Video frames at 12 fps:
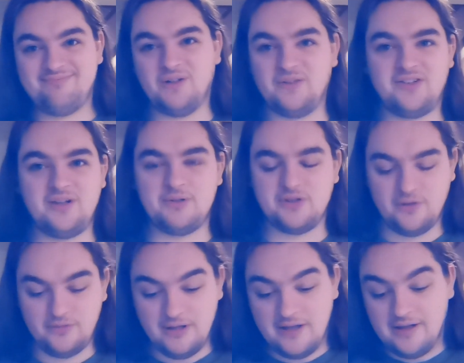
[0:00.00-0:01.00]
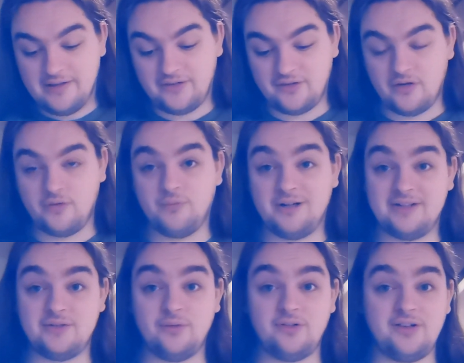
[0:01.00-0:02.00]
Don't see them at all. So when
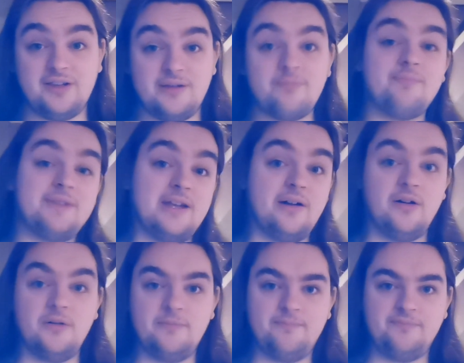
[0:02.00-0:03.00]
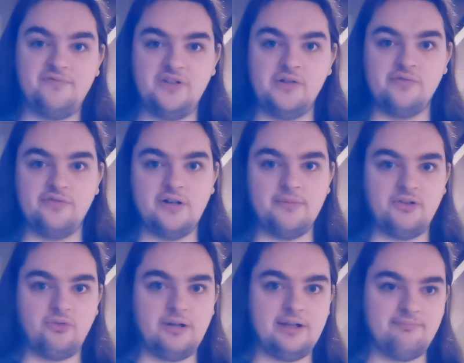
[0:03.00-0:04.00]
I do see them, they are few and far
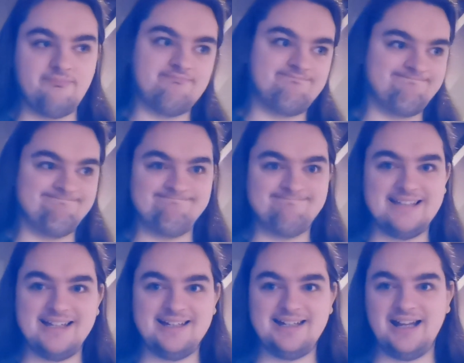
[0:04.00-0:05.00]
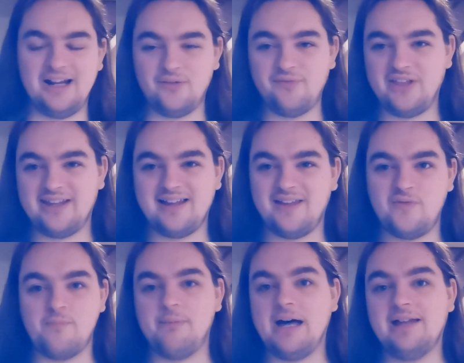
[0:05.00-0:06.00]
between. I don't think I
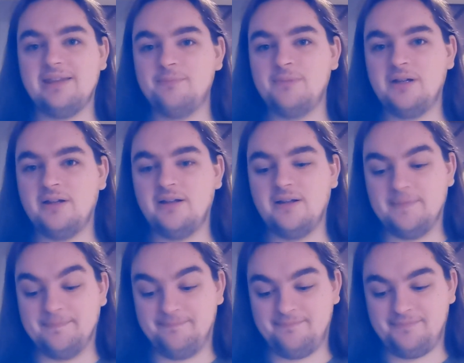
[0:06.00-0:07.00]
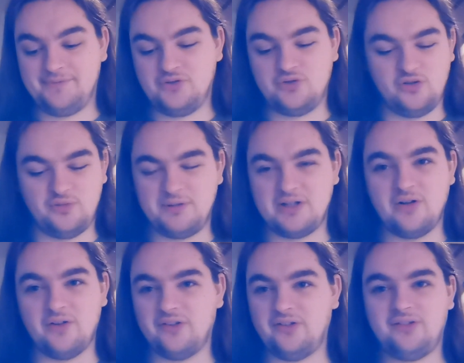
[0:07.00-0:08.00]
even buy them, just
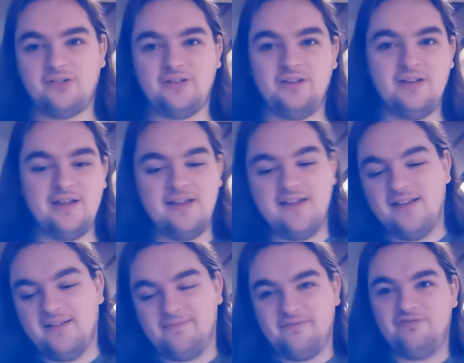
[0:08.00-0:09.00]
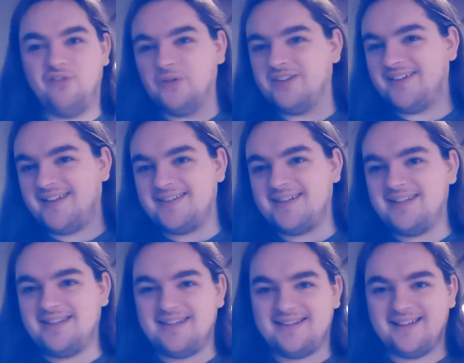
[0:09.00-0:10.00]
because Vault
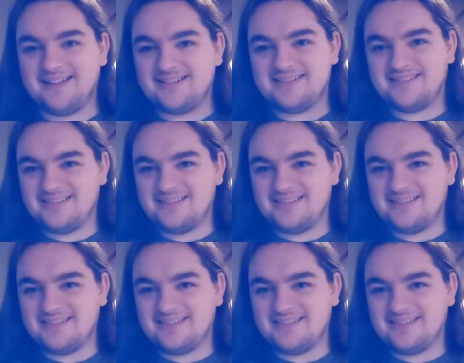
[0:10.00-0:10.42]
City is like